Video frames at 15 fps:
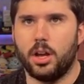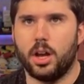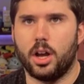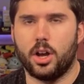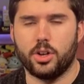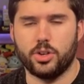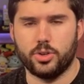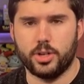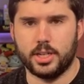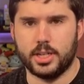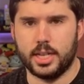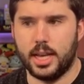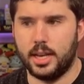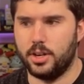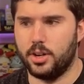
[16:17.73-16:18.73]

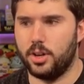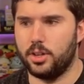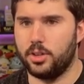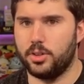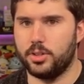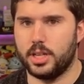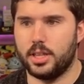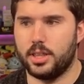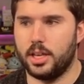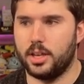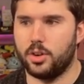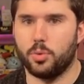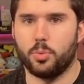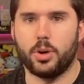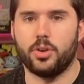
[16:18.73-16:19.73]
$110, I
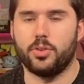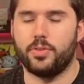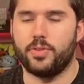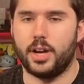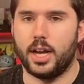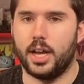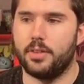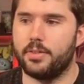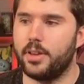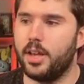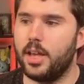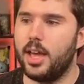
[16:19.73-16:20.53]
think, or $105,